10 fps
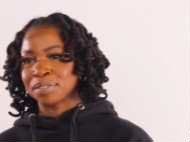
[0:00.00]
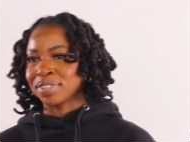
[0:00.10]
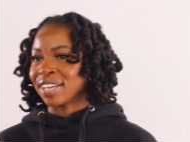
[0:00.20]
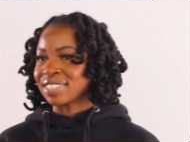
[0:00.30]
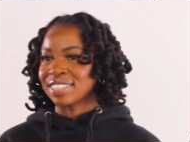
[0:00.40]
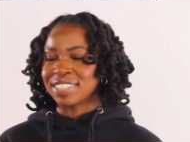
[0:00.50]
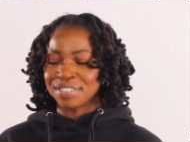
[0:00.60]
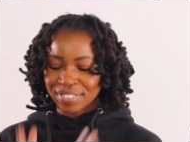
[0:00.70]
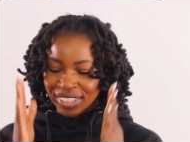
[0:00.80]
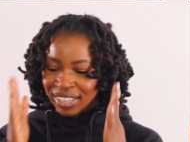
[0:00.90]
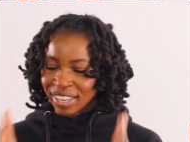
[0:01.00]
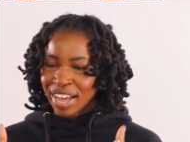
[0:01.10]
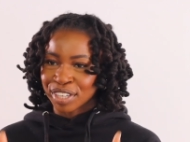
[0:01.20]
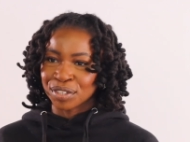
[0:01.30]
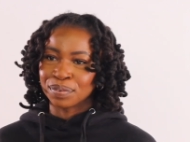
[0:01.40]
But that sativa, it
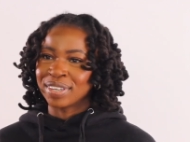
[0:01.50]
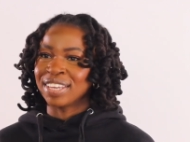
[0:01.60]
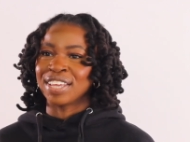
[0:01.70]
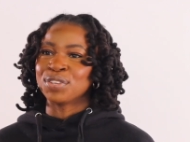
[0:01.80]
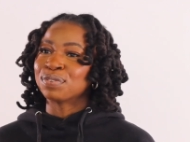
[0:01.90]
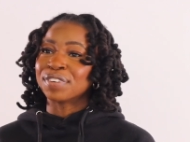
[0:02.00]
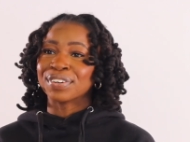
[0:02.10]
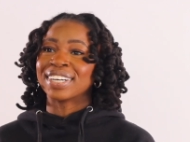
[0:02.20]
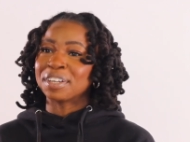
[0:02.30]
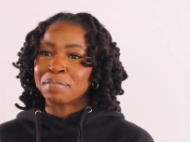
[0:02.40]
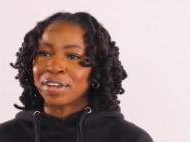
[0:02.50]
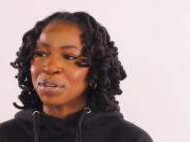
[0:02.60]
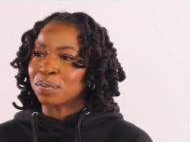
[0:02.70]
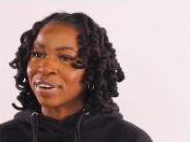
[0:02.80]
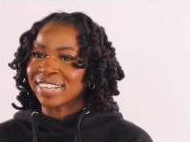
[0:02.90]
lock you in, and then you feel good about
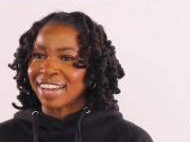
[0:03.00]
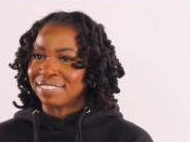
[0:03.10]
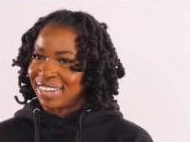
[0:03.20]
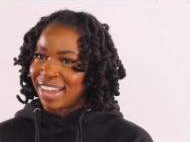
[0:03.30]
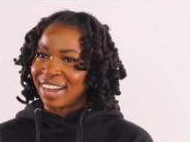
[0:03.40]
your work after that